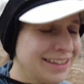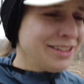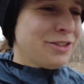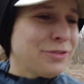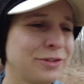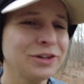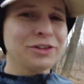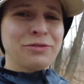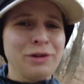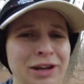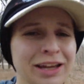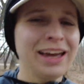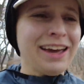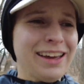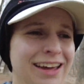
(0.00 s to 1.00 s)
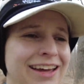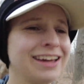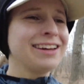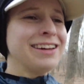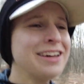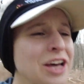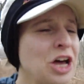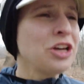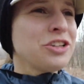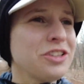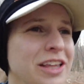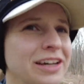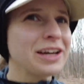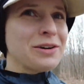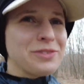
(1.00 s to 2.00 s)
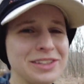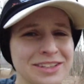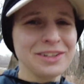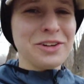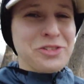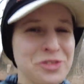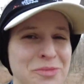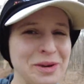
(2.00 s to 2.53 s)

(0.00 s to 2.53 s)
Is 43K, should that count as an ultra